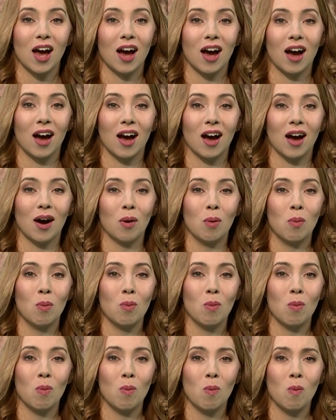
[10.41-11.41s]
uh,
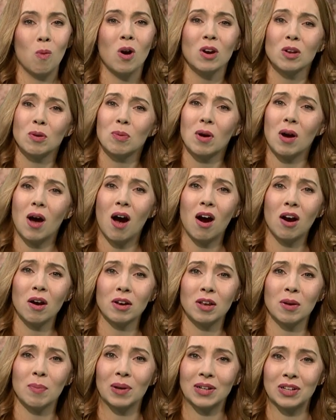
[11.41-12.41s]
what are
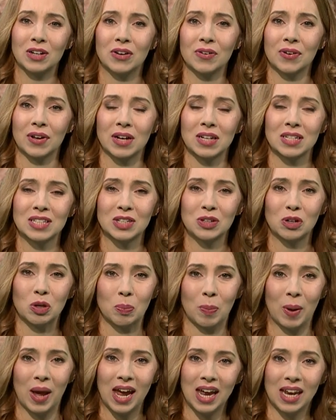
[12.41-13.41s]
the materials your
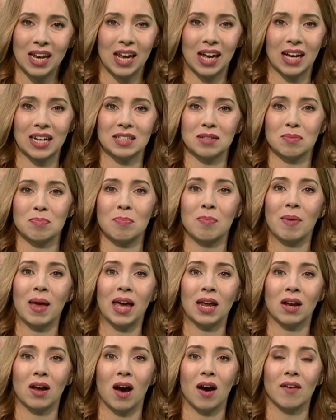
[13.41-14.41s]
painting is
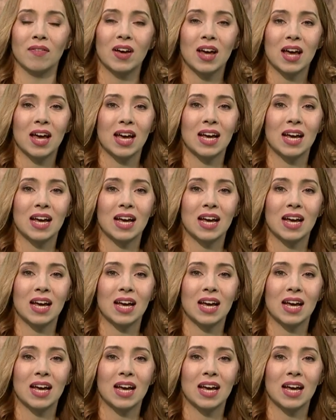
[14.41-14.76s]
made of?